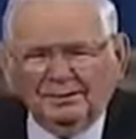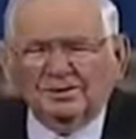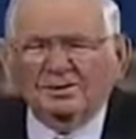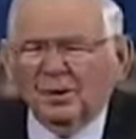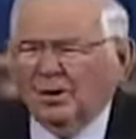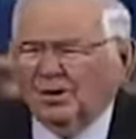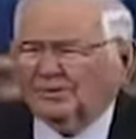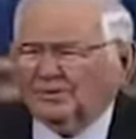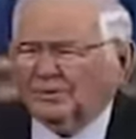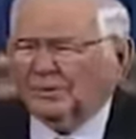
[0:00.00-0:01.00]
to show
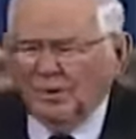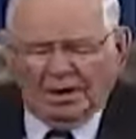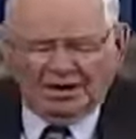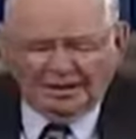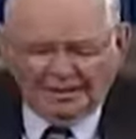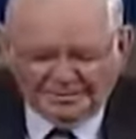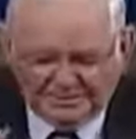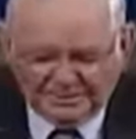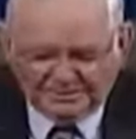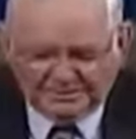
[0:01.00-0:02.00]
us the way.
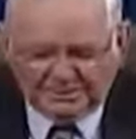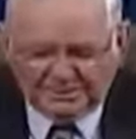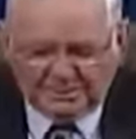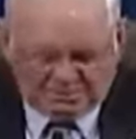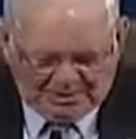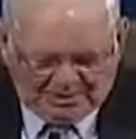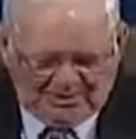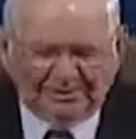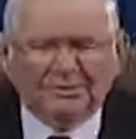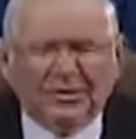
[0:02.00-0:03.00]
Let's, let's go right
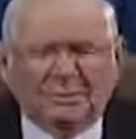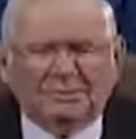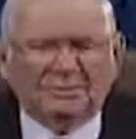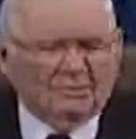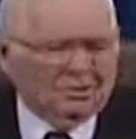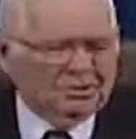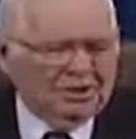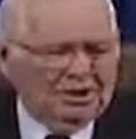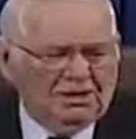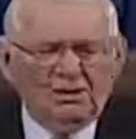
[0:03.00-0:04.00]
into chapter
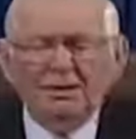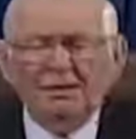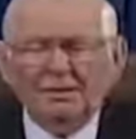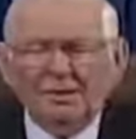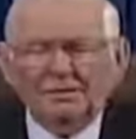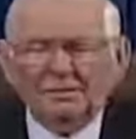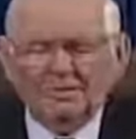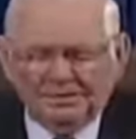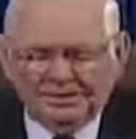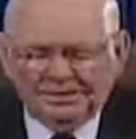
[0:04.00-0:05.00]
14. Let's
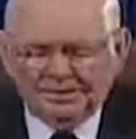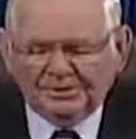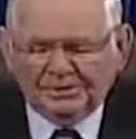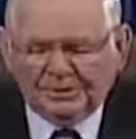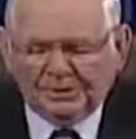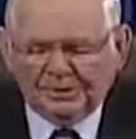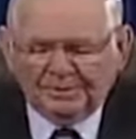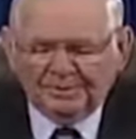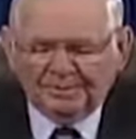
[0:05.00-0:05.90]
complete this book.